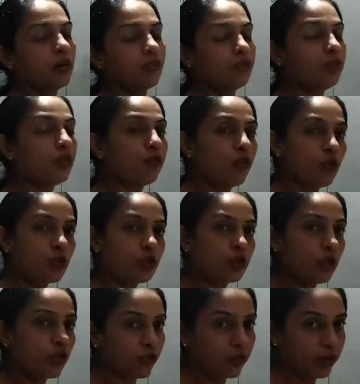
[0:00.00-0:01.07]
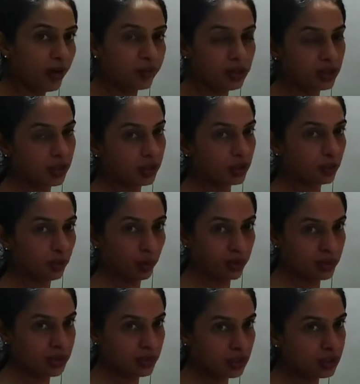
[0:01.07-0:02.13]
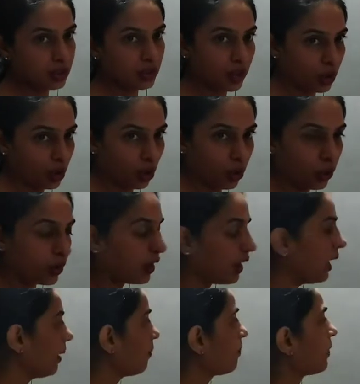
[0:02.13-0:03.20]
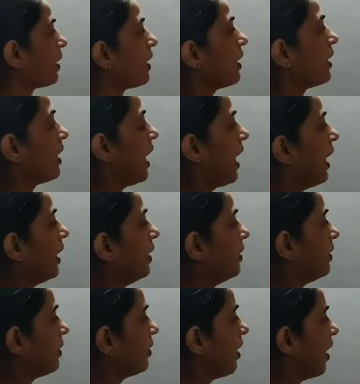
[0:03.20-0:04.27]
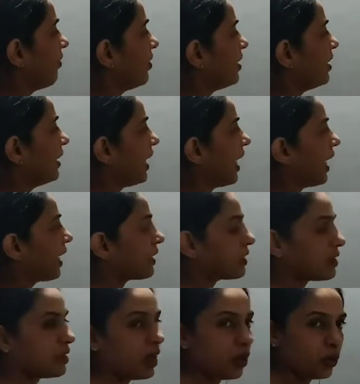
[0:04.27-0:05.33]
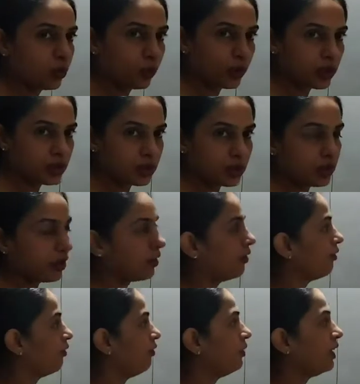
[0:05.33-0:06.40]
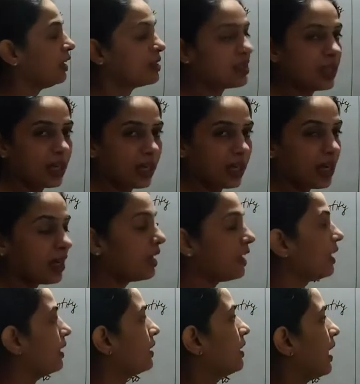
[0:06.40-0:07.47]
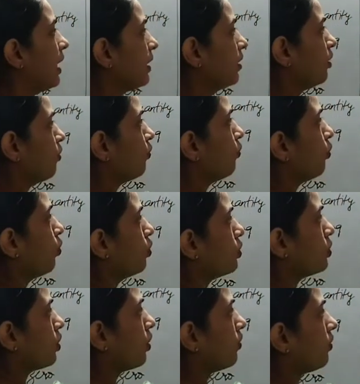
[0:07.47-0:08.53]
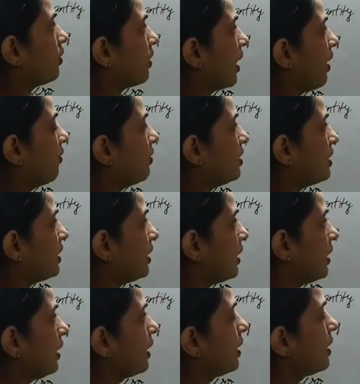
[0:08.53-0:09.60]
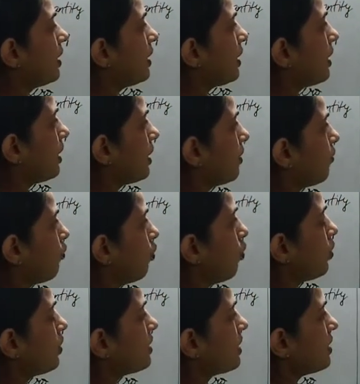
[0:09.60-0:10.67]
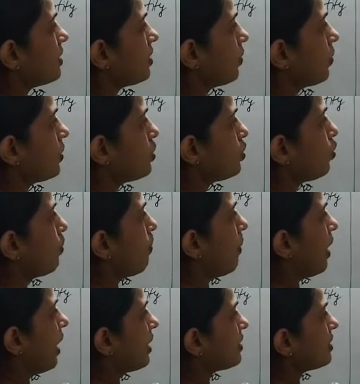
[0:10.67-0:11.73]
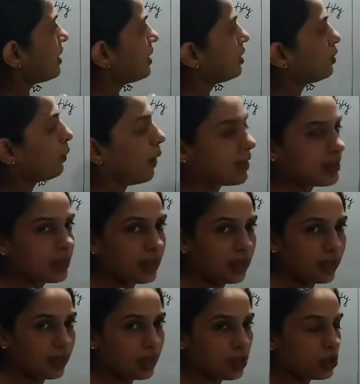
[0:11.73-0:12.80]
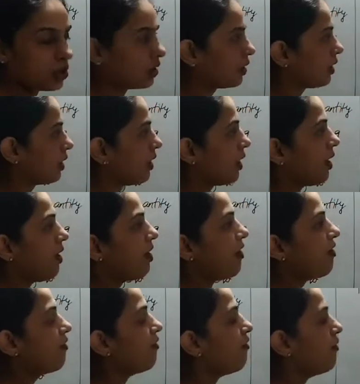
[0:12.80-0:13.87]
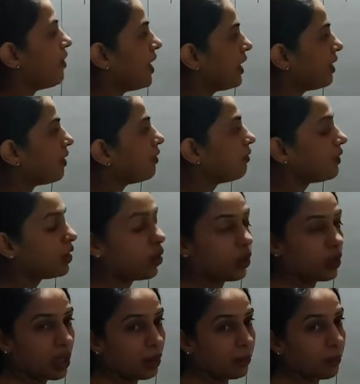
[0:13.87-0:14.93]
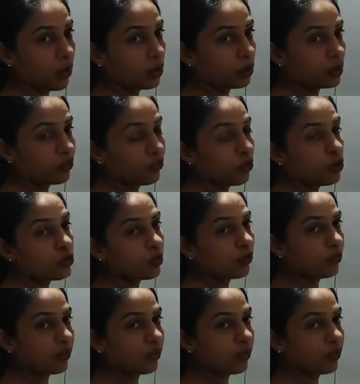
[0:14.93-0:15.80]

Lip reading: the force of gravity towards it, okay, and the gravity acts downwards. We say that the force of gravity, force is equals to mass into acceleration. When we talking about the force of